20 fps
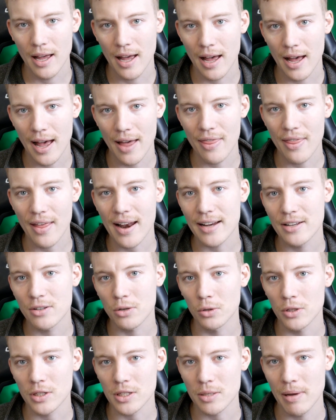And then I
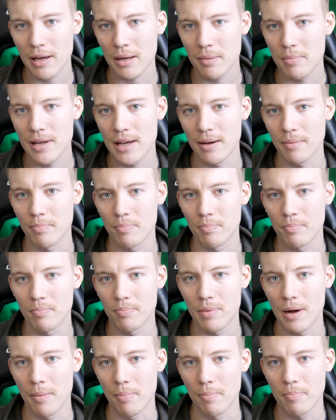told it to make me a
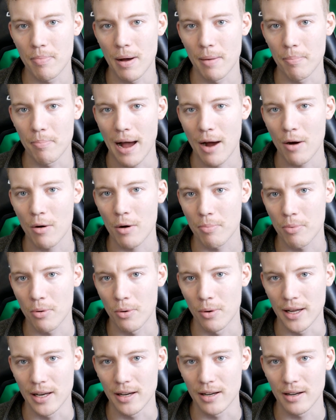
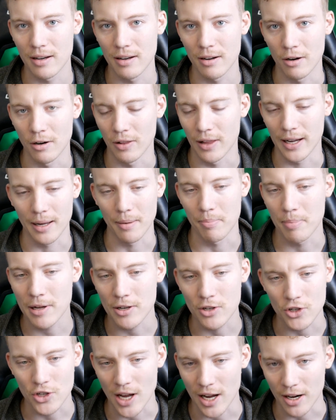PowerPoint or like a
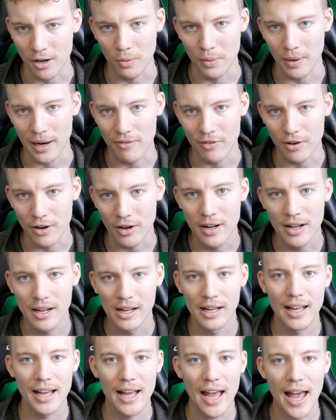pitch deck or whatever,
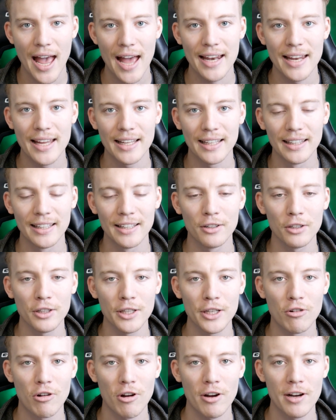and it literally
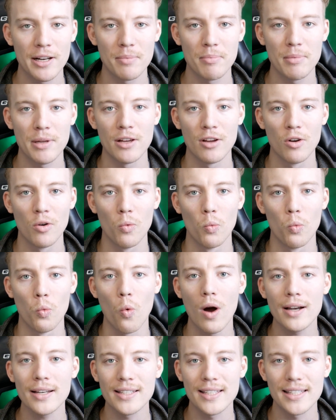created me
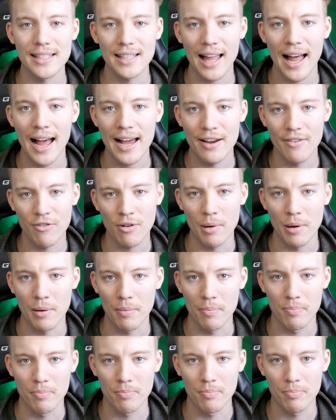one slide from a
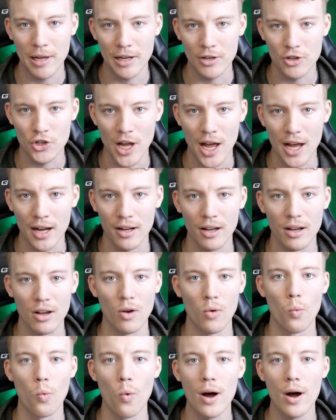pitch deck,
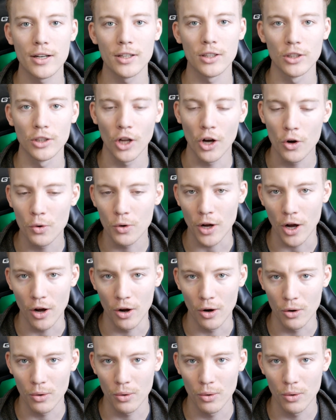one
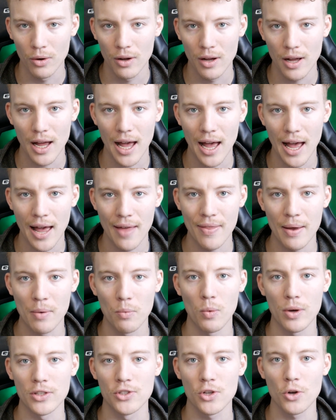logo, and then
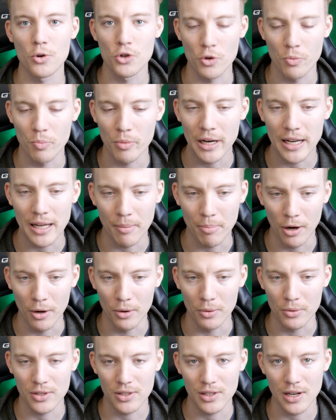one social media
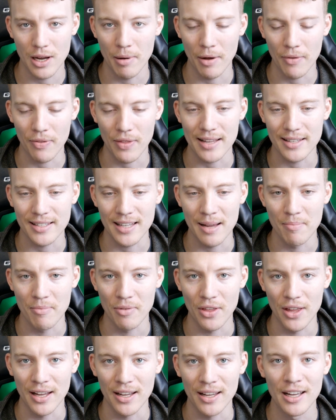post about that same
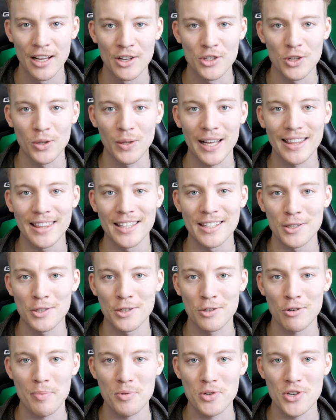thing. So like the
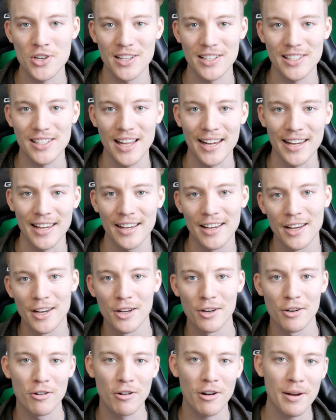description, it's like
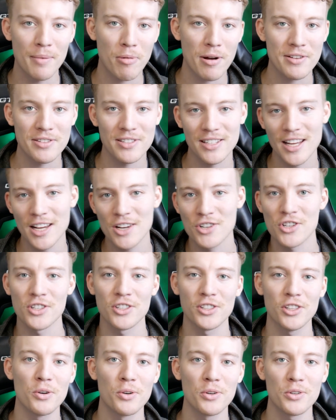create presentations,
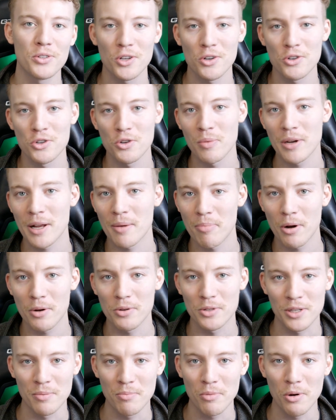logos, social media posts,
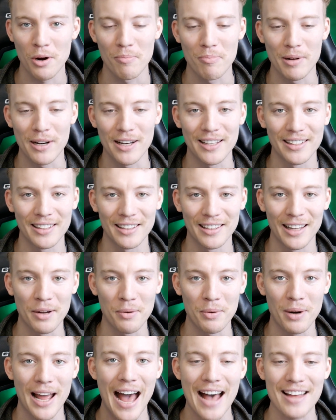and more. But it, like
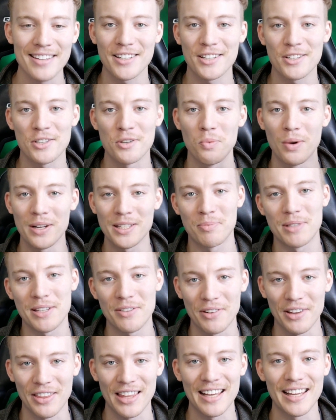when I asked it to do one
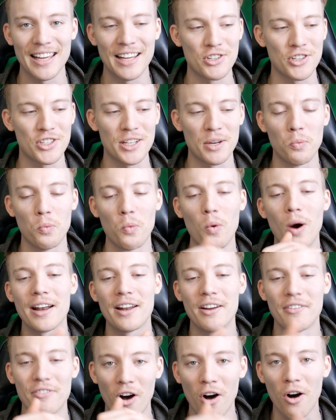specific thing, it just did one
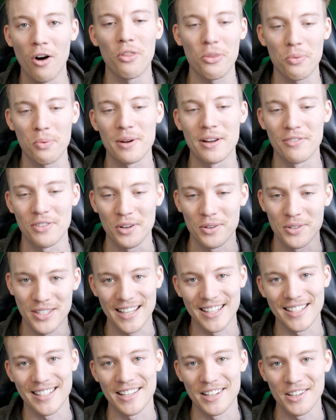of all three of those
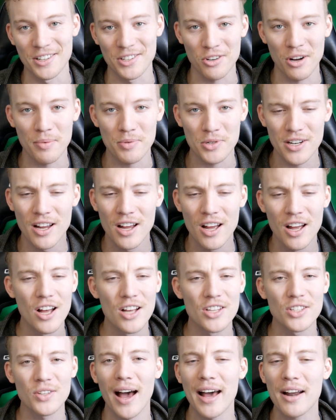things in the description.
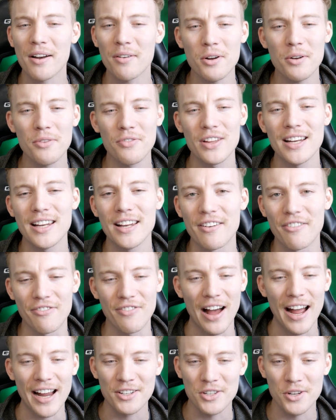So I don't know if they need to
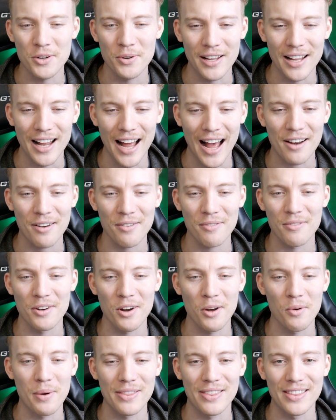fine tune it. I don't
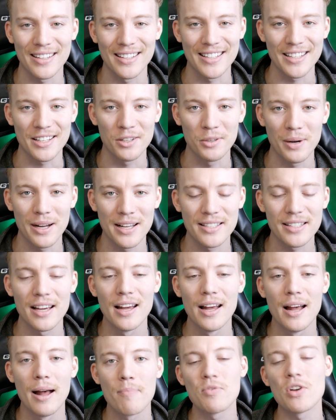know what the deal was.
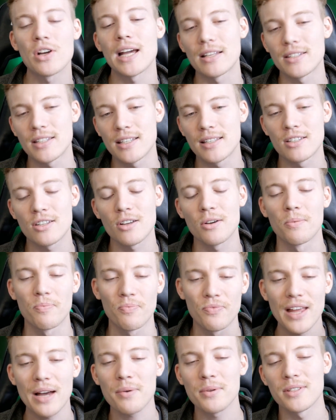Okay, so
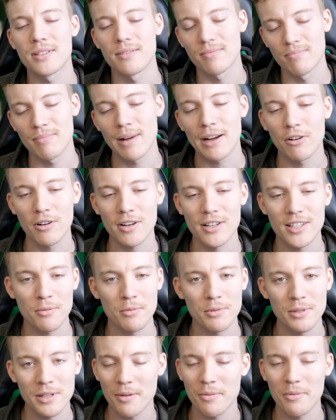that was my
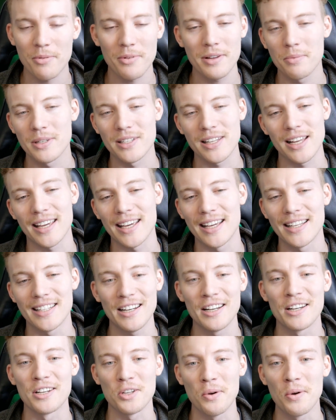criticism of it, was like it
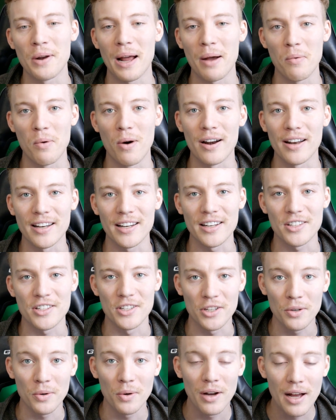didn't do what I wanted it to
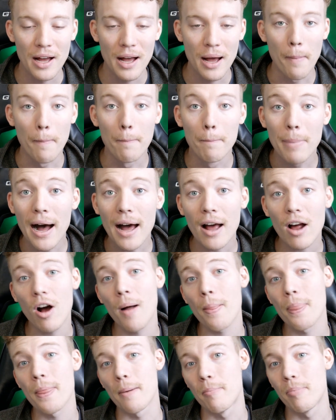do. But
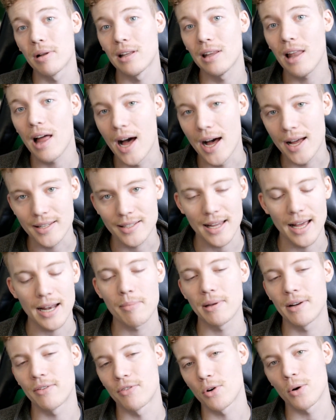on the plus, and I
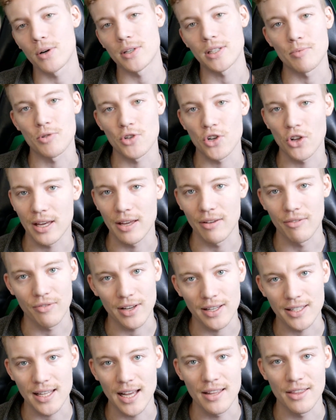mean, of course, I'm sure they can
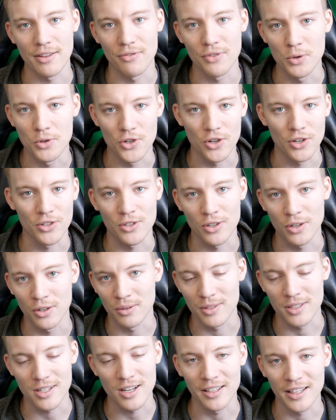fix that in the future. So
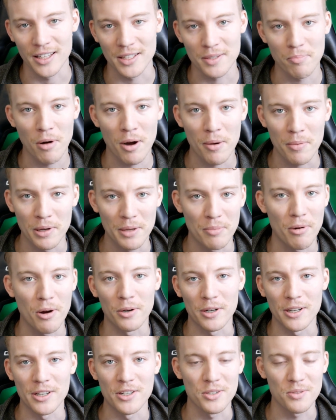it's not like it's permanently
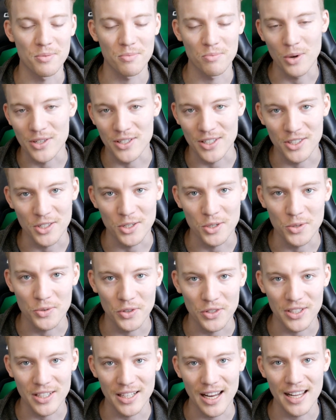broken, just wasn't as useful
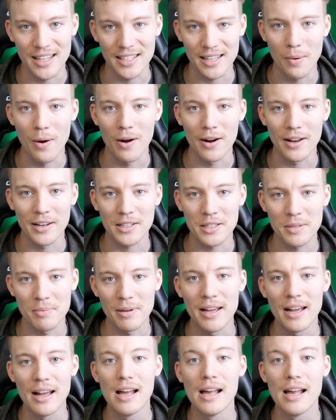today as I wanted it to be.